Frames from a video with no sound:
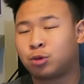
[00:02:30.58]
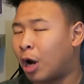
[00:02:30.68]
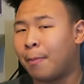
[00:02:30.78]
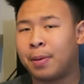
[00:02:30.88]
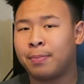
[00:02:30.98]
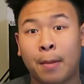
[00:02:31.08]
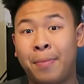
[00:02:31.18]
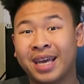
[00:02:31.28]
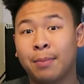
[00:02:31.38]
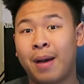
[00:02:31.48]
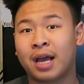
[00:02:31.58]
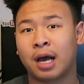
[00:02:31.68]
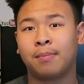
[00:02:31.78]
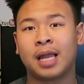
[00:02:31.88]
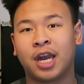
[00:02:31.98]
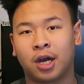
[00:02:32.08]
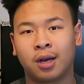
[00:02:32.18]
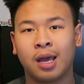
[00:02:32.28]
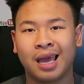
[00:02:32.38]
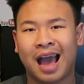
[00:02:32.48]
but pick him back up later
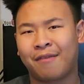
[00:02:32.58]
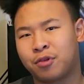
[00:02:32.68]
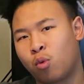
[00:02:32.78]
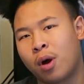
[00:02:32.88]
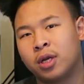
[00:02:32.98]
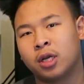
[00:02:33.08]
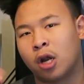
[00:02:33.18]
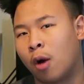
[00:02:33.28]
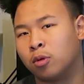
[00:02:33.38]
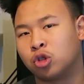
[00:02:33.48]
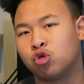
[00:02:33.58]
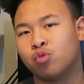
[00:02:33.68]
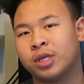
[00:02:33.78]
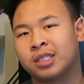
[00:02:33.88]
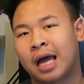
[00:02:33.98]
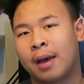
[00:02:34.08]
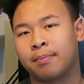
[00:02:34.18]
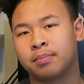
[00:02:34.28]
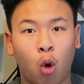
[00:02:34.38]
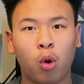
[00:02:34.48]
after 1 and almost 2 weeks time.
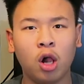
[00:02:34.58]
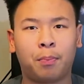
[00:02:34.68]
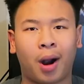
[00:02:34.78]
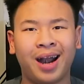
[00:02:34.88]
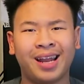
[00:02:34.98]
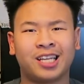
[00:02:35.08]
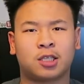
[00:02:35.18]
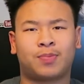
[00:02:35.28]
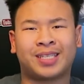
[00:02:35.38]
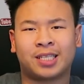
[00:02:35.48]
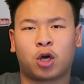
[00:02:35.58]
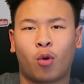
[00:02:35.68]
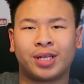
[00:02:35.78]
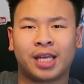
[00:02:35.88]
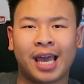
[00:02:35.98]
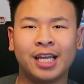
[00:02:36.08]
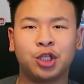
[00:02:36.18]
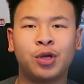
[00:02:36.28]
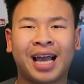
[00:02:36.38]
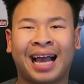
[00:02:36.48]
Will Barton is expected to go into
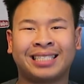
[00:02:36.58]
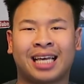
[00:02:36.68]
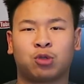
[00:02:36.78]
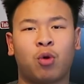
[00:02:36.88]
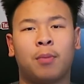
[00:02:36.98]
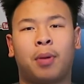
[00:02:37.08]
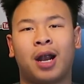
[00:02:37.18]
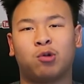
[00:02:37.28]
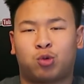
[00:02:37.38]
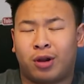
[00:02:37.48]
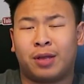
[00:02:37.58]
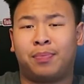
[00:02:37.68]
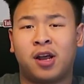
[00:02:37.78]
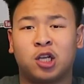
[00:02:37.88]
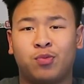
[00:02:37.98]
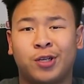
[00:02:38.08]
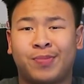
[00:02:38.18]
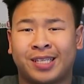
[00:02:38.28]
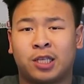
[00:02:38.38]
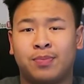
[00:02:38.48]
injury, guys. Yes, Will Barton was one of the players we
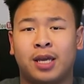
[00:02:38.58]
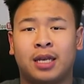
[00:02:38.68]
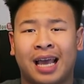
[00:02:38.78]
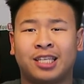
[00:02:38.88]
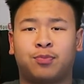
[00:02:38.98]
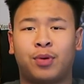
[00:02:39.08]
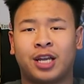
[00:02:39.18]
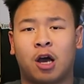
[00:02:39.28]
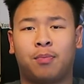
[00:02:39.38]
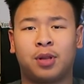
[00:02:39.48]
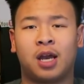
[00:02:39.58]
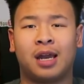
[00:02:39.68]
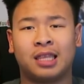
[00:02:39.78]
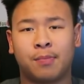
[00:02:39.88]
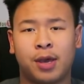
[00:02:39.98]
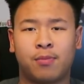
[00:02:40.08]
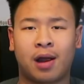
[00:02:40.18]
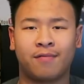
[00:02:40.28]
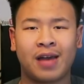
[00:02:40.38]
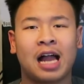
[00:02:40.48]
expected to be a nice breakout player in the
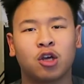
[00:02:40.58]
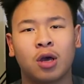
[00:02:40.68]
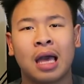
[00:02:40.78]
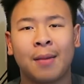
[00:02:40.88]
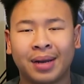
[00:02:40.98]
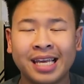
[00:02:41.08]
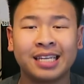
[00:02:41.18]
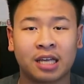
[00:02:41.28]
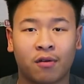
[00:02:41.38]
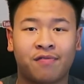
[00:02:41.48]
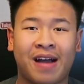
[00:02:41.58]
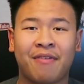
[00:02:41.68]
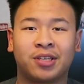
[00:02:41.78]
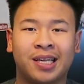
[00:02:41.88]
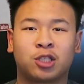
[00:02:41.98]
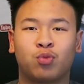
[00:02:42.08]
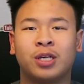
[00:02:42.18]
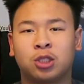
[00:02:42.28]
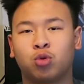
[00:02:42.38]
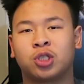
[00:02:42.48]
mid-round value, but he is out 5 to 6
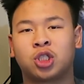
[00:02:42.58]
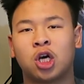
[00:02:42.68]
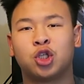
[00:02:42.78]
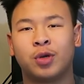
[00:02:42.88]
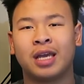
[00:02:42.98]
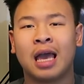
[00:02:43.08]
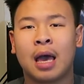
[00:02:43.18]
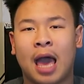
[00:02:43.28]
weeks to a surgery